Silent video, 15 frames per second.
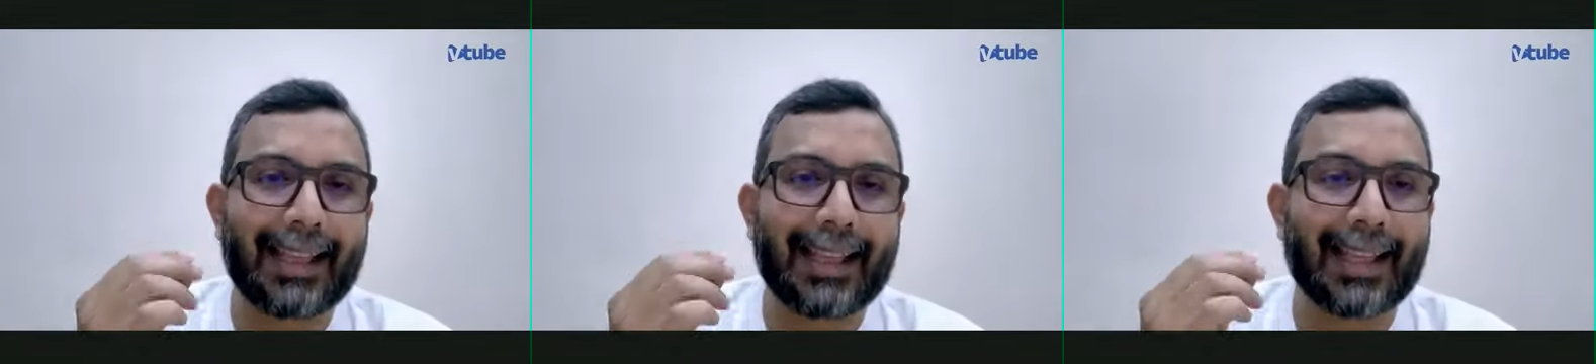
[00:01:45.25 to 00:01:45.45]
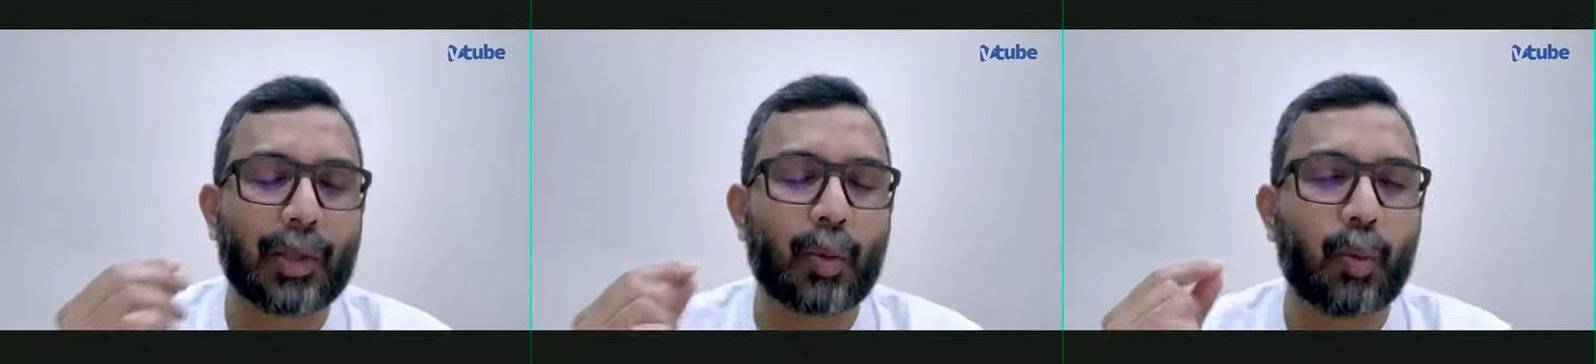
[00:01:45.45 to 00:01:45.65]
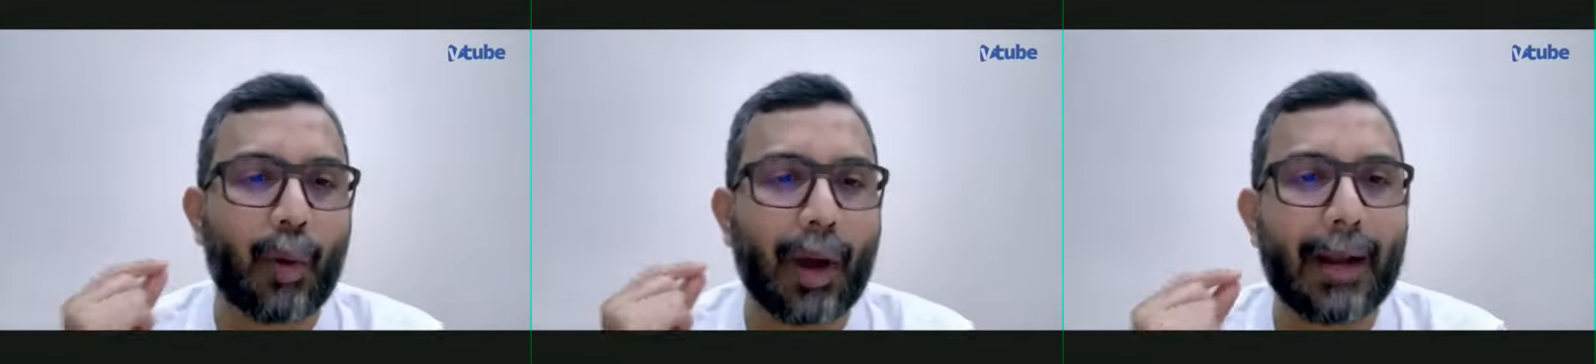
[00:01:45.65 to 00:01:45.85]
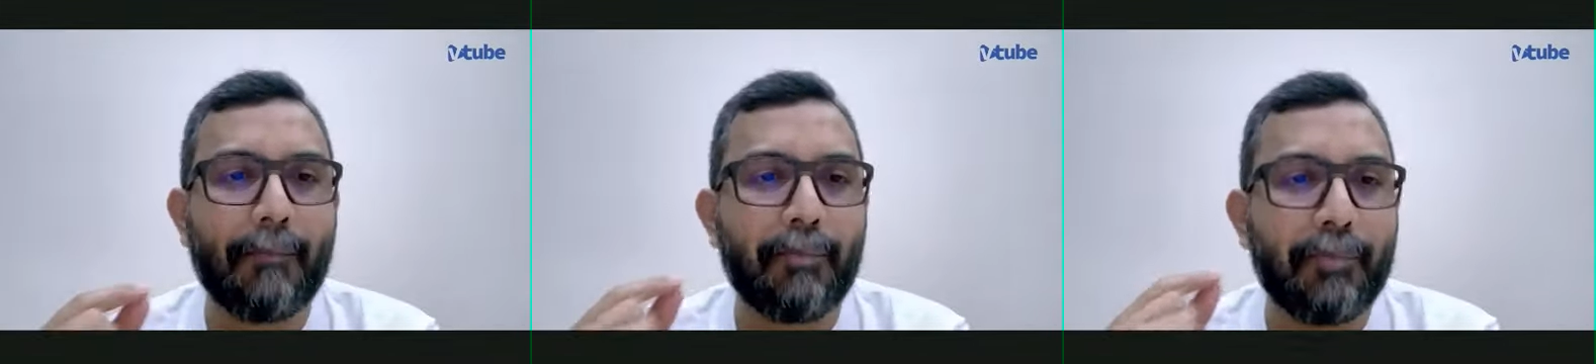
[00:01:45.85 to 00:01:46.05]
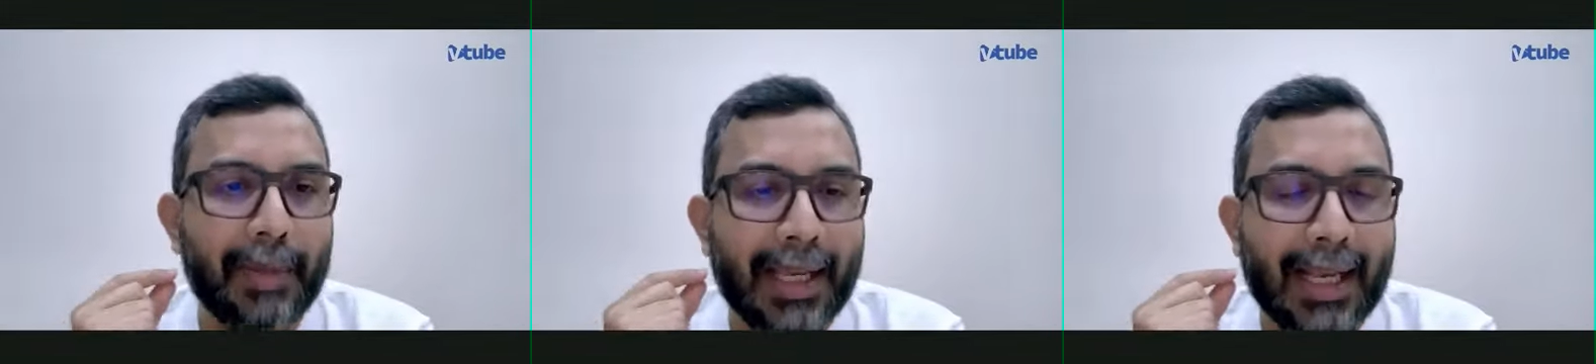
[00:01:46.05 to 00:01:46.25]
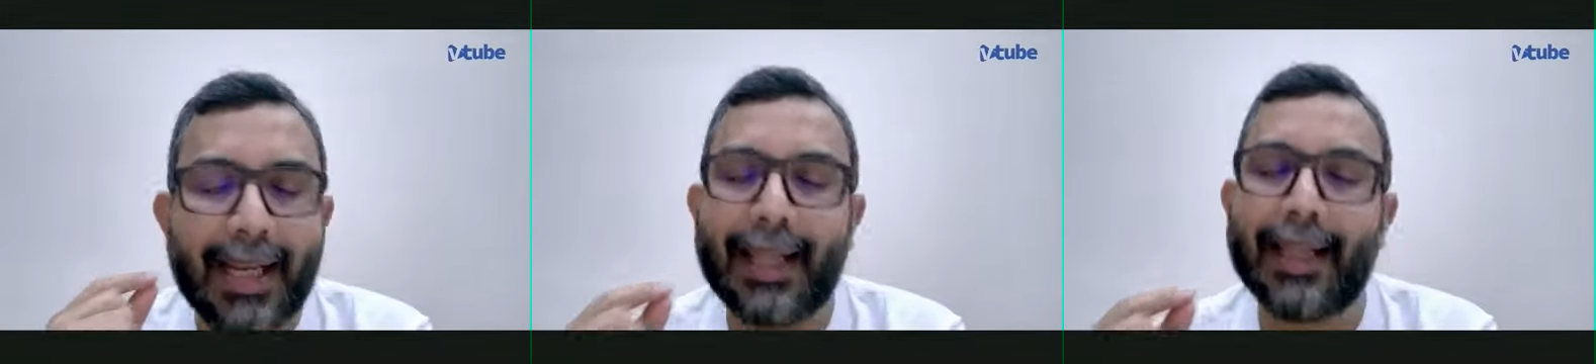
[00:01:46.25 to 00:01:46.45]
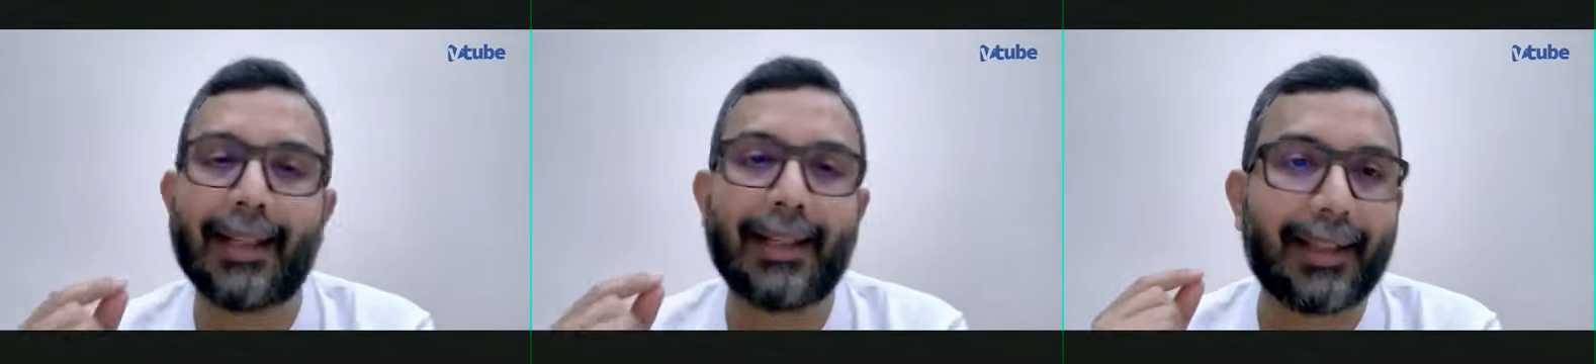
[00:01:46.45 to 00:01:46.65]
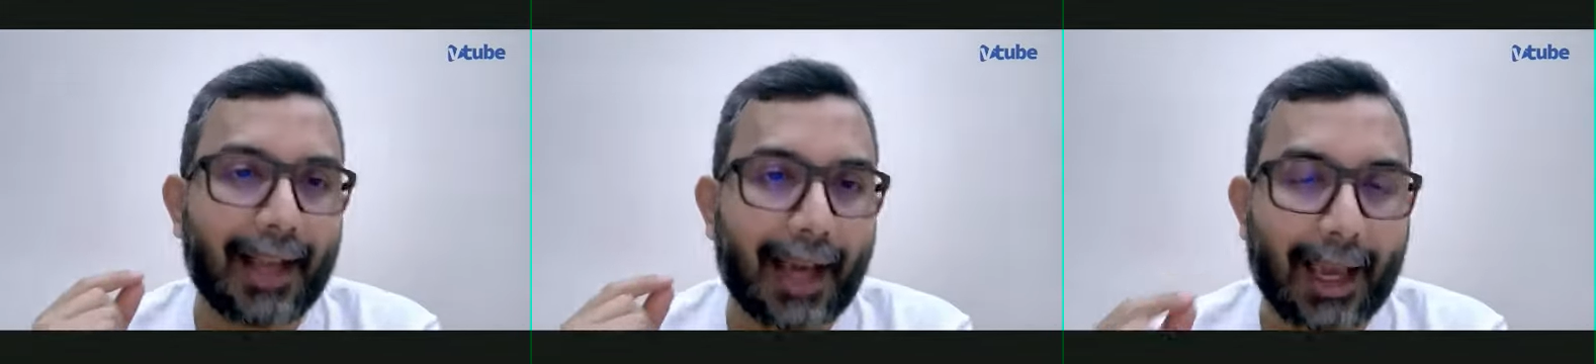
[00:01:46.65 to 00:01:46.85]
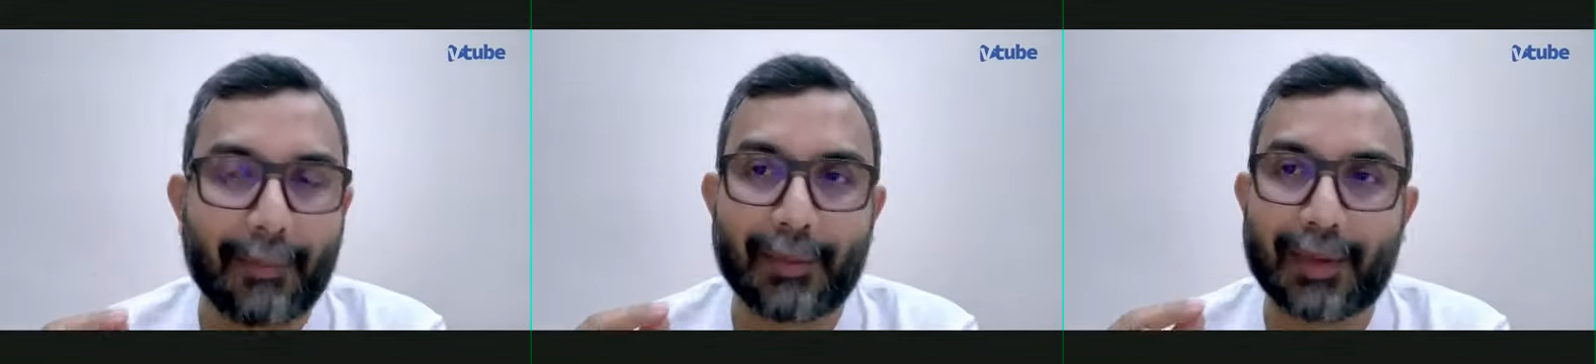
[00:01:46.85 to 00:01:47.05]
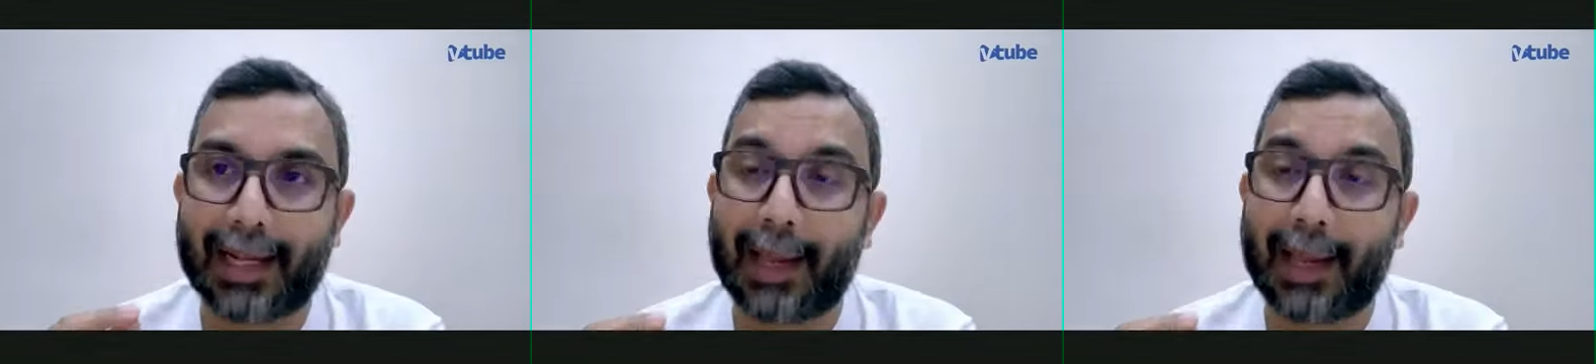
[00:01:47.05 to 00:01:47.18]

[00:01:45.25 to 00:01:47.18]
this 1,000,000 times,